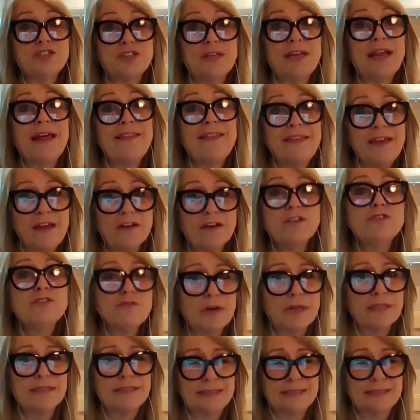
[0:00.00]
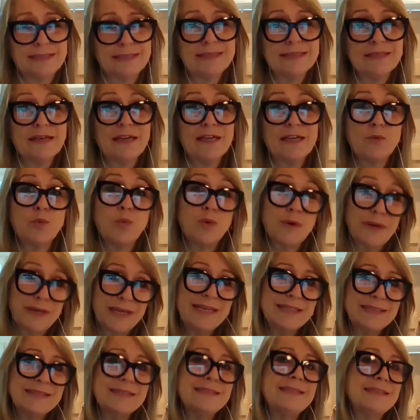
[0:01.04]
Let the underwriter decide what
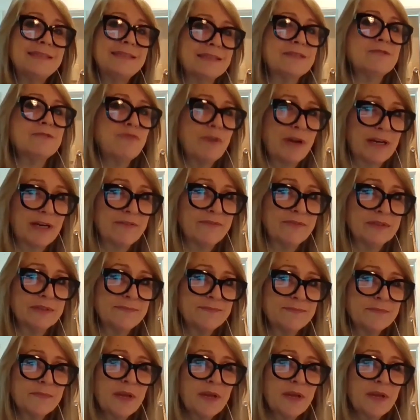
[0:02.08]
is and isn't relevant.